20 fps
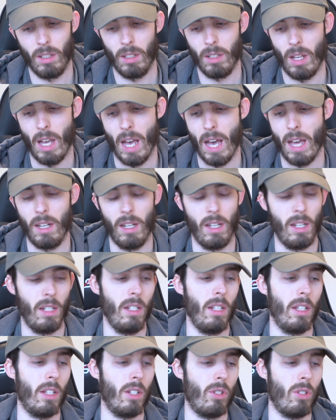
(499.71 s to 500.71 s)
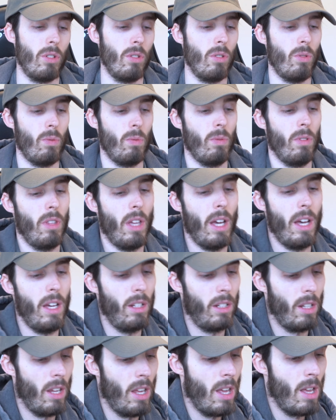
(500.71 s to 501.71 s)
had any issues with
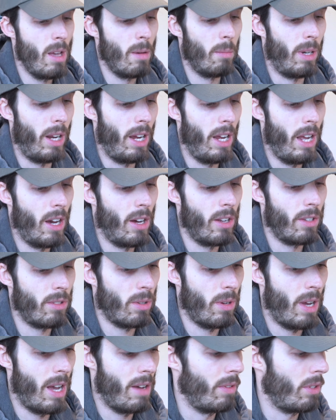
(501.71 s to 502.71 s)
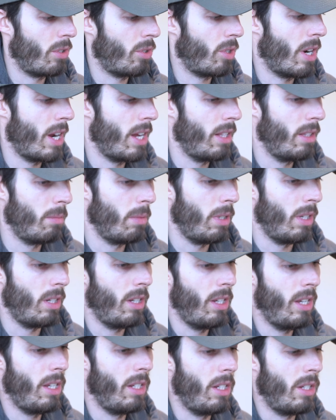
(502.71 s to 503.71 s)
that, but I also haven't tried them in
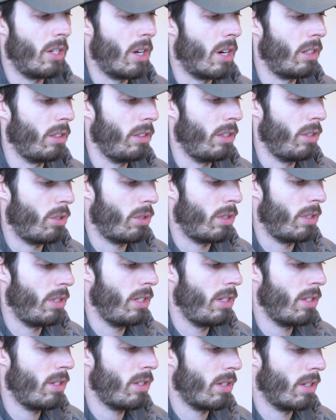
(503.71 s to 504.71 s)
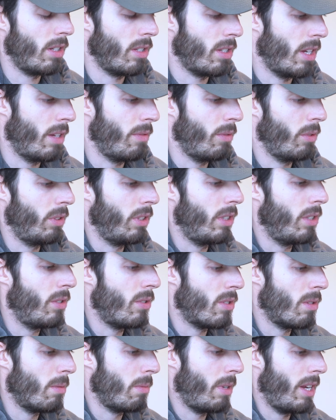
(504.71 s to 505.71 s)
any gnarly trees because I've only
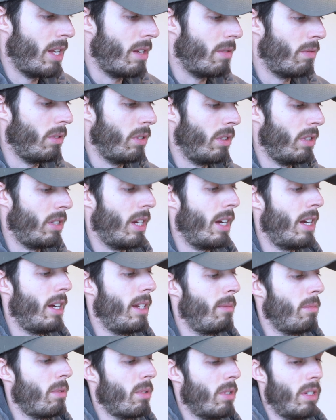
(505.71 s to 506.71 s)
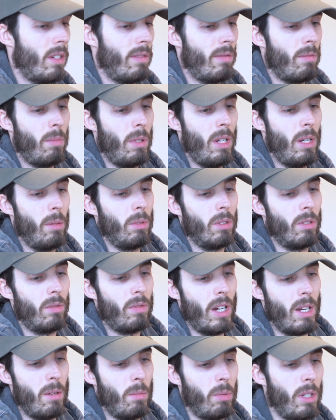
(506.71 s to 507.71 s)
used them a handful of times and I've been able to
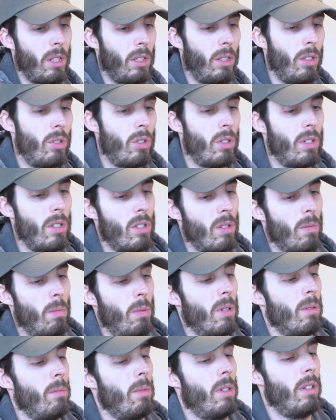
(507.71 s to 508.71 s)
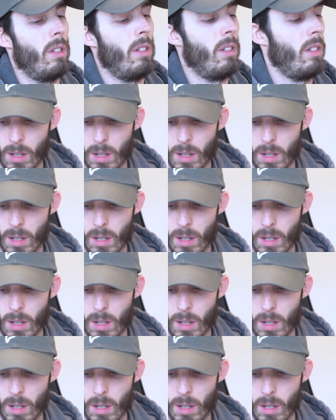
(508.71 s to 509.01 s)
find pretty good trees to put them in.